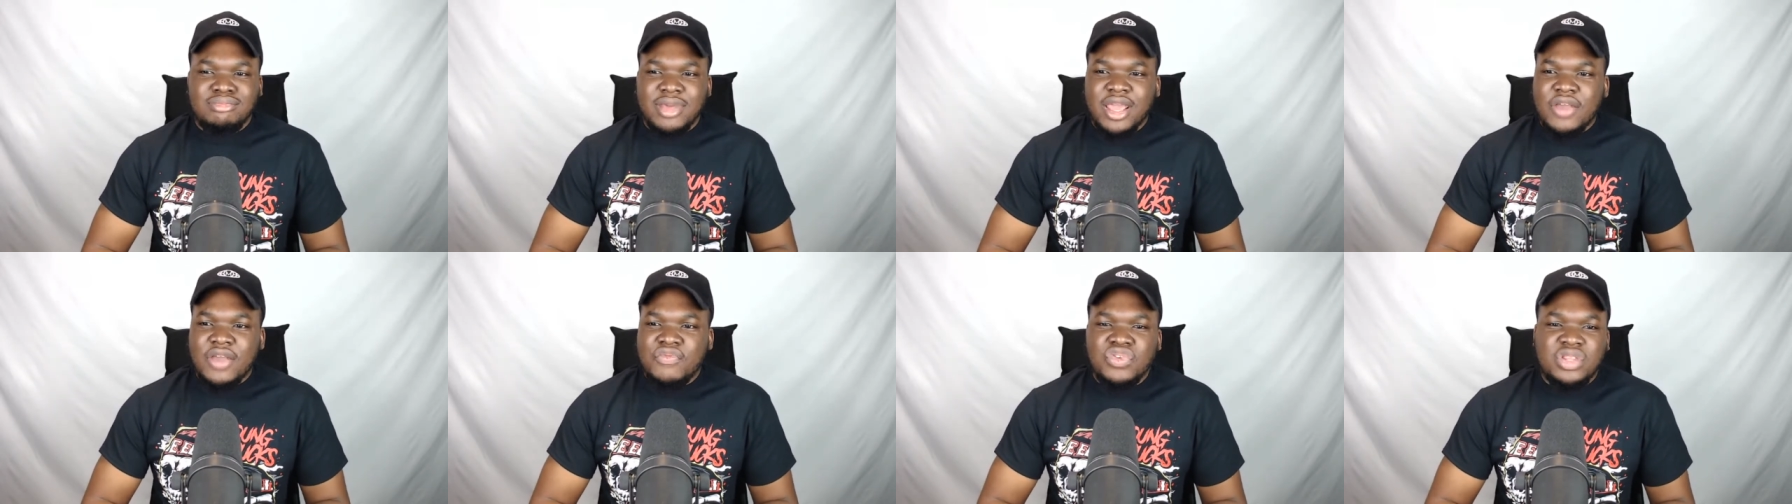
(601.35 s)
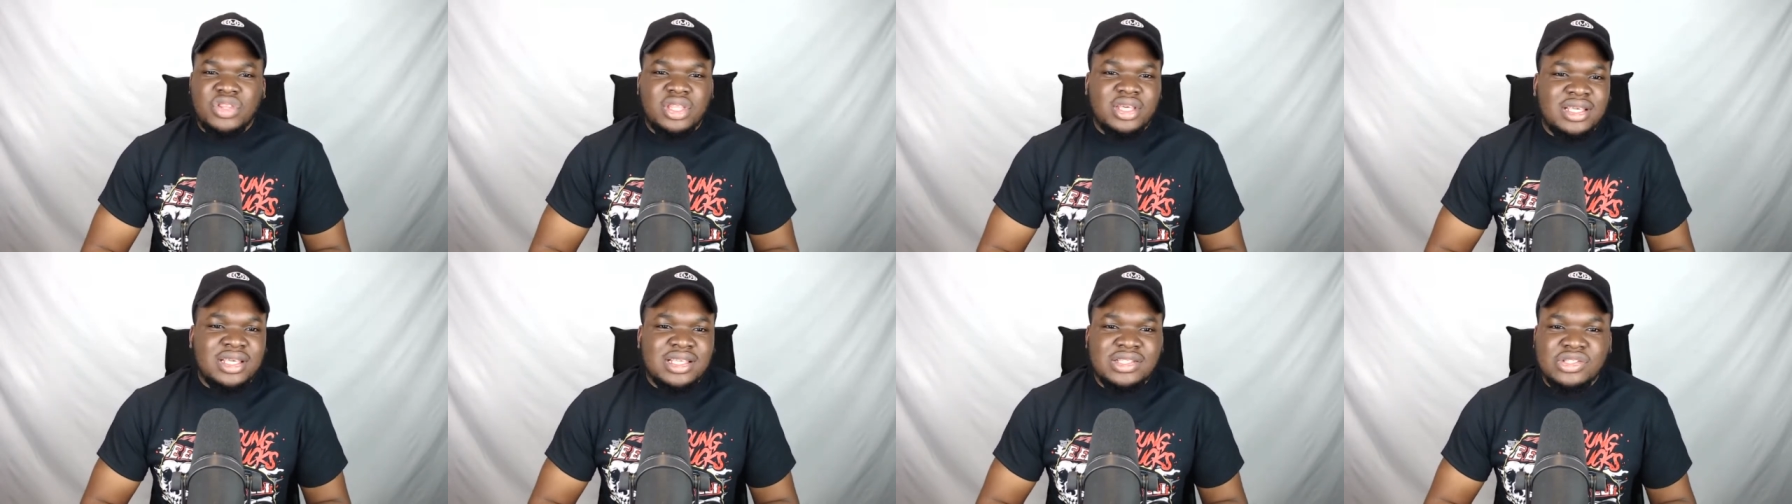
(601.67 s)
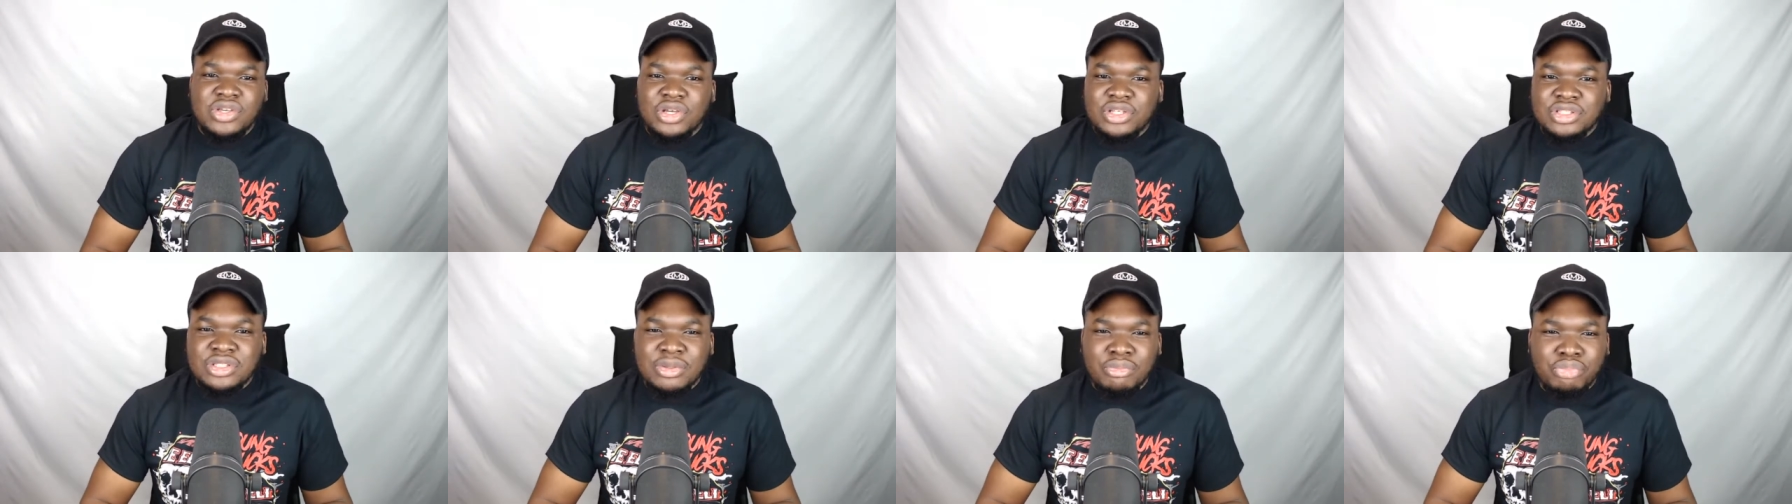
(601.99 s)
everything he's
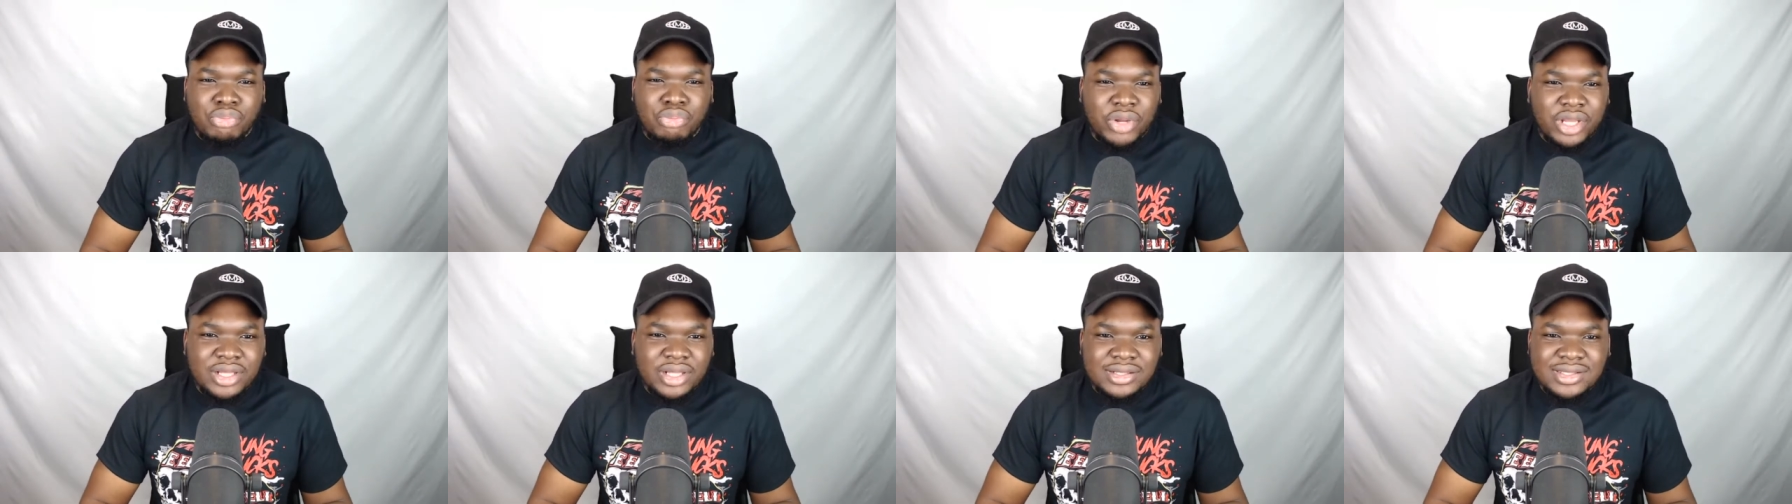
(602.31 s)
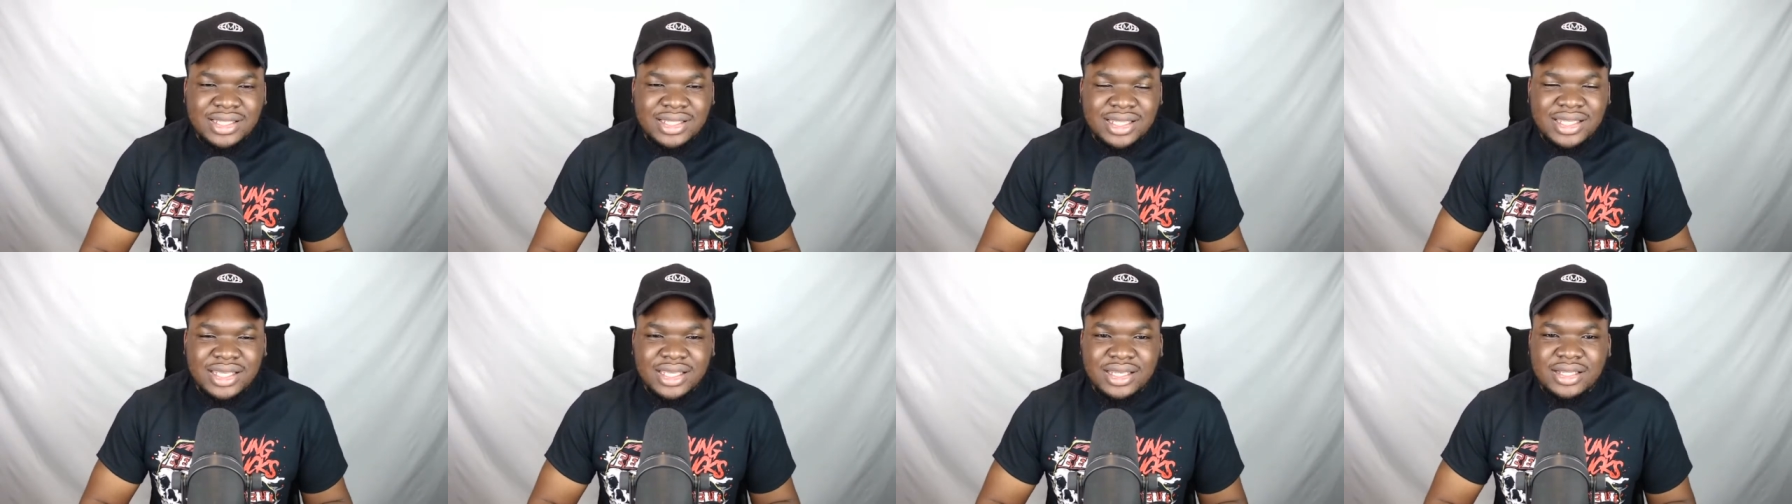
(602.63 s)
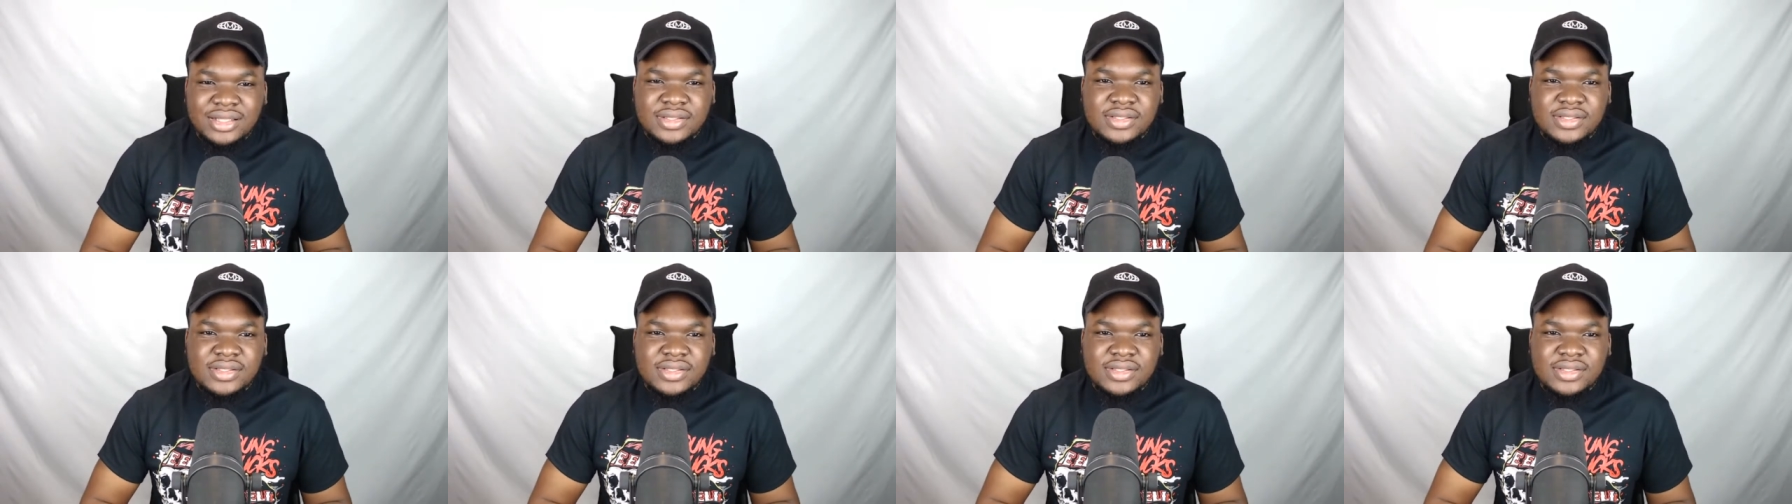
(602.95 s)
going to bring to the inner